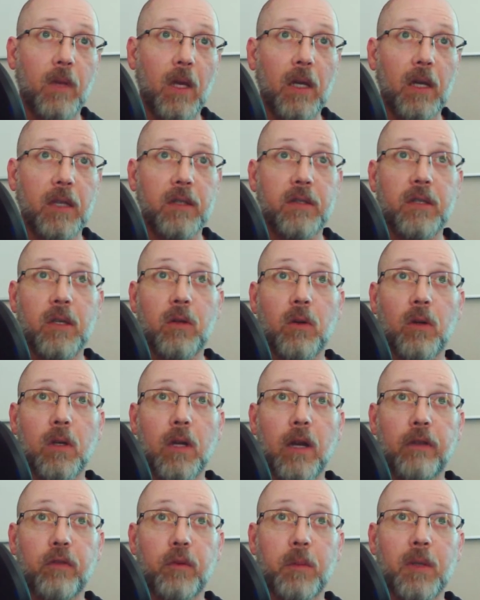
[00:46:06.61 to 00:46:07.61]
and a
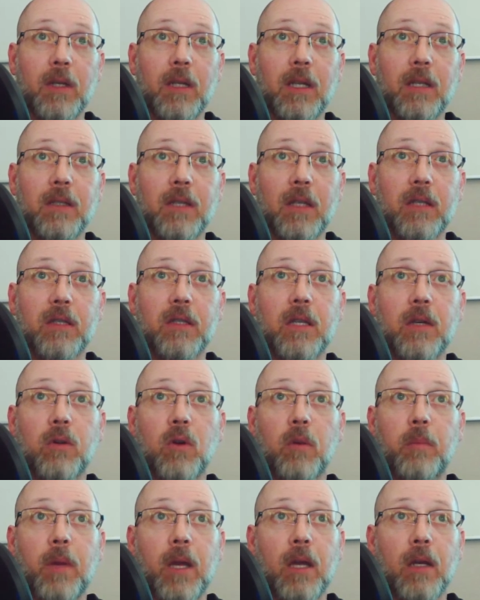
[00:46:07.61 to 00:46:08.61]
secret government is a
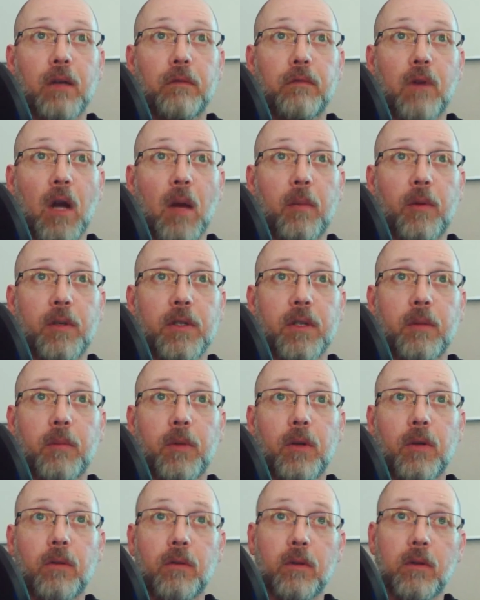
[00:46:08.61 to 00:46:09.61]
secret band of robbers
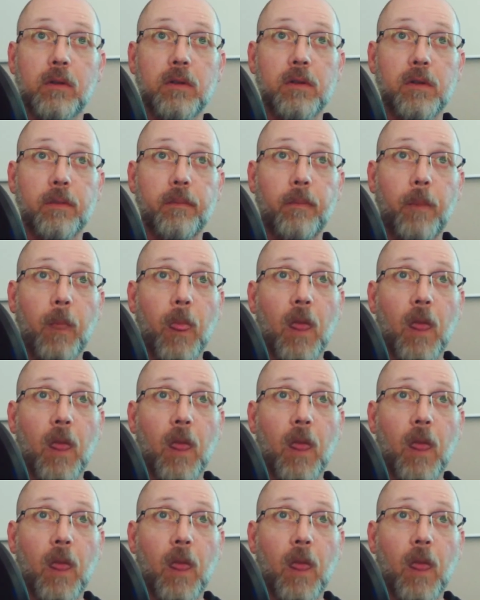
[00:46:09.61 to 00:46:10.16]
and murderers.